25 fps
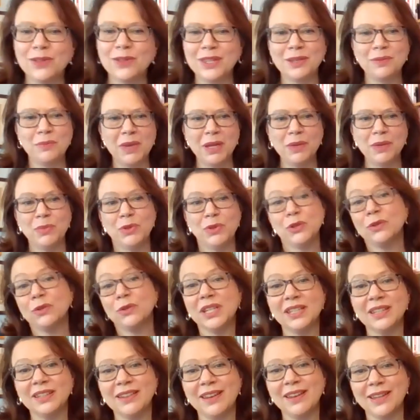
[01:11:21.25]
then maybe you
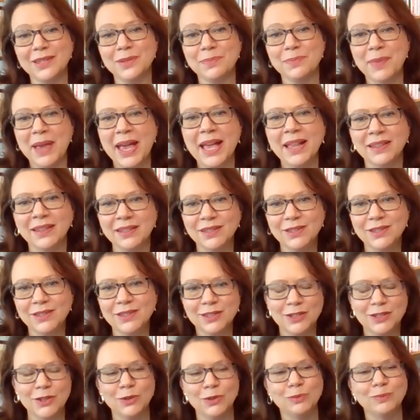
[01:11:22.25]
get a nice balance
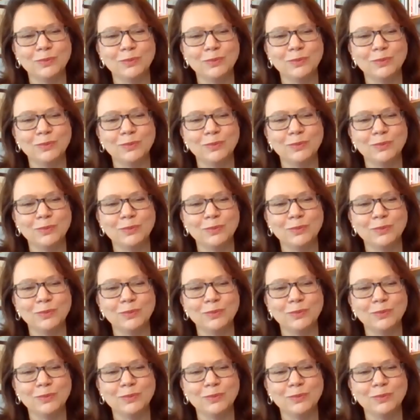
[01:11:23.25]
too.